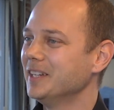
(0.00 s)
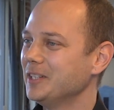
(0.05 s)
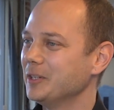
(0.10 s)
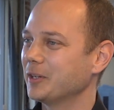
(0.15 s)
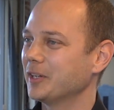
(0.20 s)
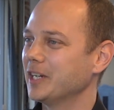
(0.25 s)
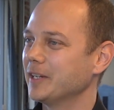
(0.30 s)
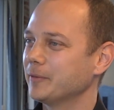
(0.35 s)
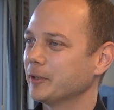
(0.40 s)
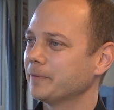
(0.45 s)
you
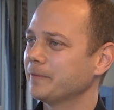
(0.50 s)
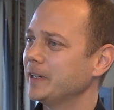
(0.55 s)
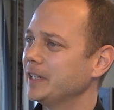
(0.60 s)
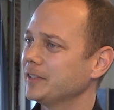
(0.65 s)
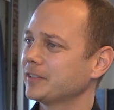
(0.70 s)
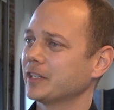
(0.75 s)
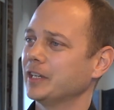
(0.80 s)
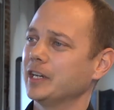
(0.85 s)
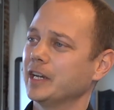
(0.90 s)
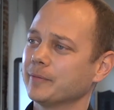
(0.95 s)
could have your
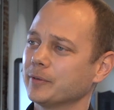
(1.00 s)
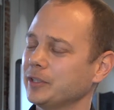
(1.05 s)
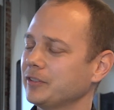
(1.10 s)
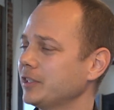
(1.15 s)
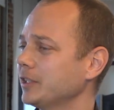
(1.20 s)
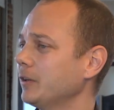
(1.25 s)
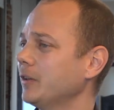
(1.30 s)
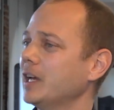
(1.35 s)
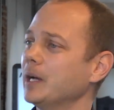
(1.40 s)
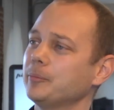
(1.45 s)
face on every
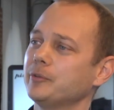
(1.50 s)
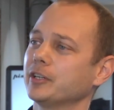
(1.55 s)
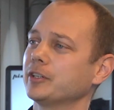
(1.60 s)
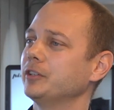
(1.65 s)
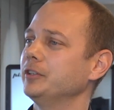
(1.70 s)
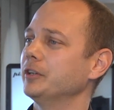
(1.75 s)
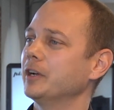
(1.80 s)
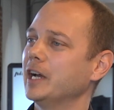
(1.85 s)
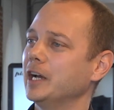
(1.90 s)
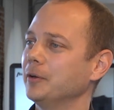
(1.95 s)
single object
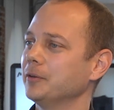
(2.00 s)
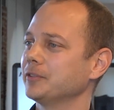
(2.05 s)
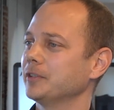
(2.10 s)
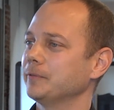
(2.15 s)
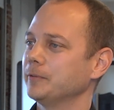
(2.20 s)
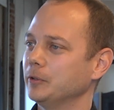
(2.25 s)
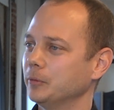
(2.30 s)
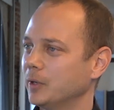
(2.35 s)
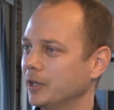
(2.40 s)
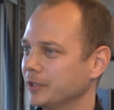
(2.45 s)
in your house
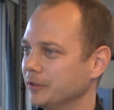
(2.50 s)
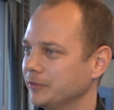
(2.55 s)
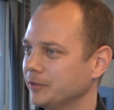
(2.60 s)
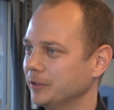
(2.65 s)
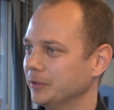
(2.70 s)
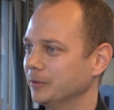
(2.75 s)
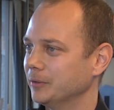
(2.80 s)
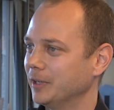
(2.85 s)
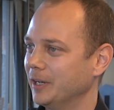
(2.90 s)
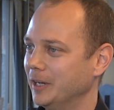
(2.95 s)
if you wanted
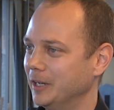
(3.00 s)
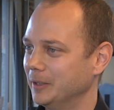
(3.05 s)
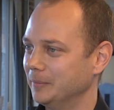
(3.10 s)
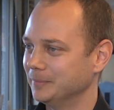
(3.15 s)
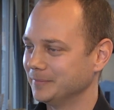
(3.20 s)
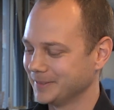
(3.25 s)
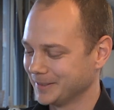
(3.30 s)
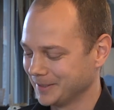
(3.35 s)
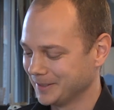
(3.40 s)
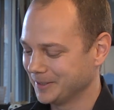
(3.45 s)
to.
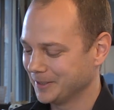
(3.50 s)
Um,